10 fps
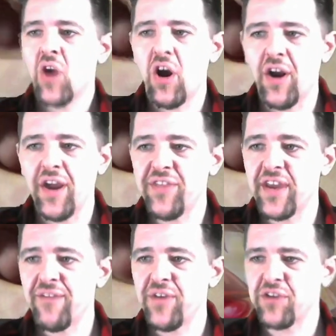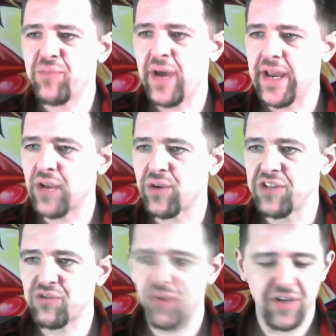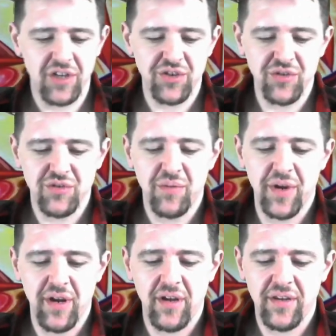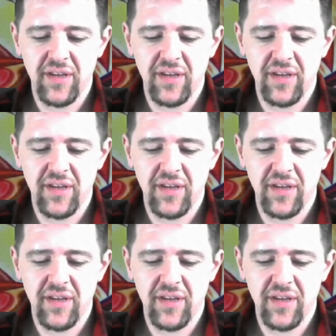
All right, I think I fixed my green screen issues, but uh,